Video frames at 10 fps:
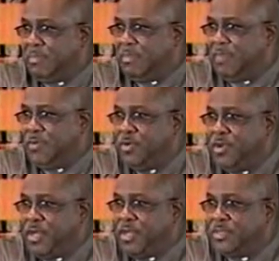If you
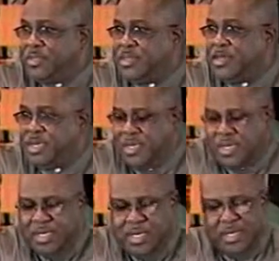look at the
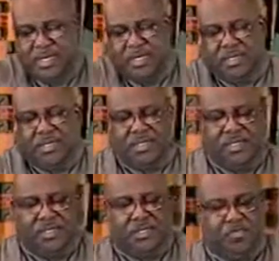
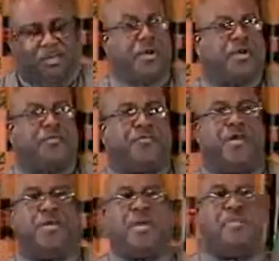Zaberta
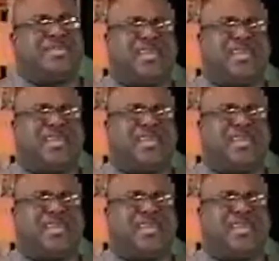film,